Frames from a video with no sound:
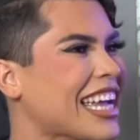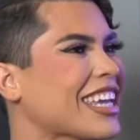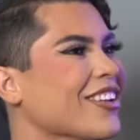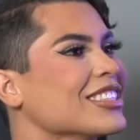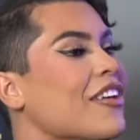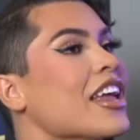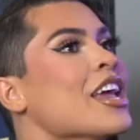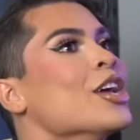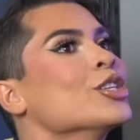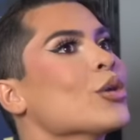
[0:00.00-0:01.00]
Like, you know, sabe?
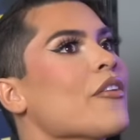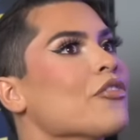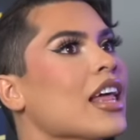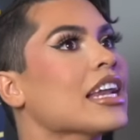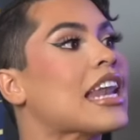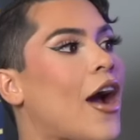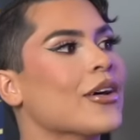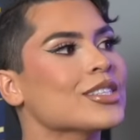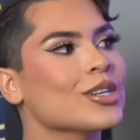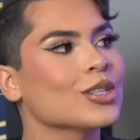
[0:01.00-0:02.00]
So I feel like
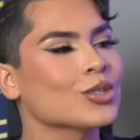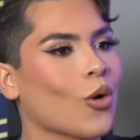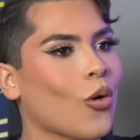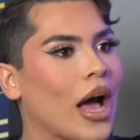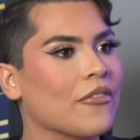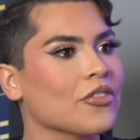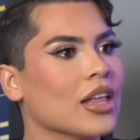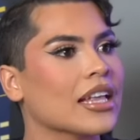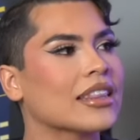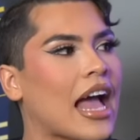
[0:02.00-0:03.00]
now as an adult, I
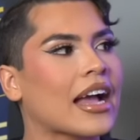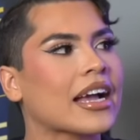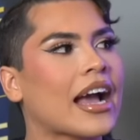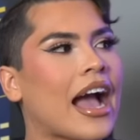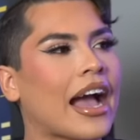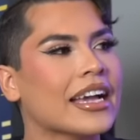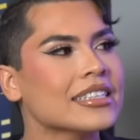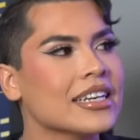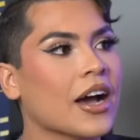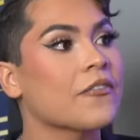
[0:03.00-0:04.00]
feel like that
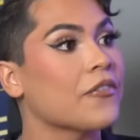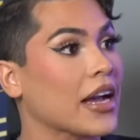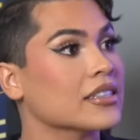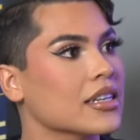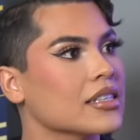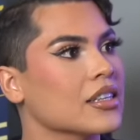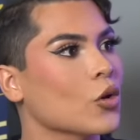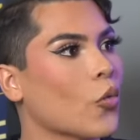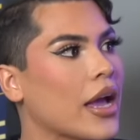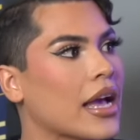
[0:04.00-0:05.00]
kind of affected us in
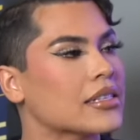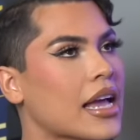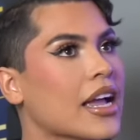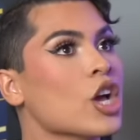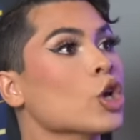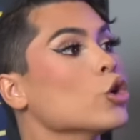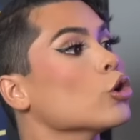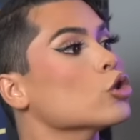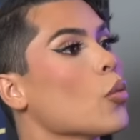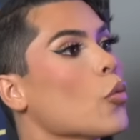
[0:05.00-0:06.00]
the way as like,
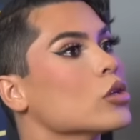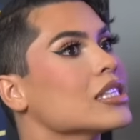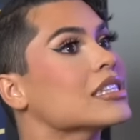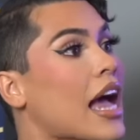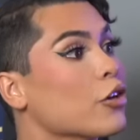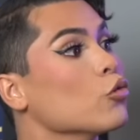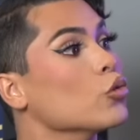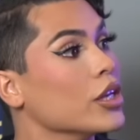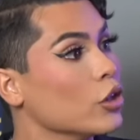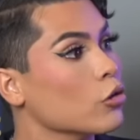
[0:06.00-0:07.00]
no somos tan
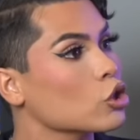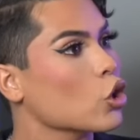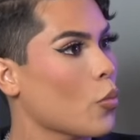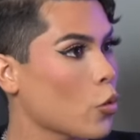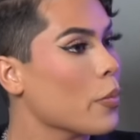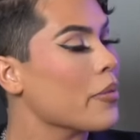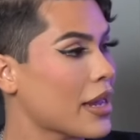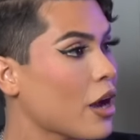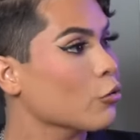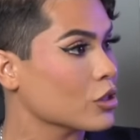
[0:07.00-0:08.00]
unidos como me
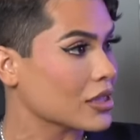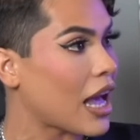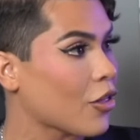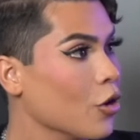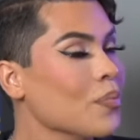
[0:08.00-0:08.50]
hubiera gustado.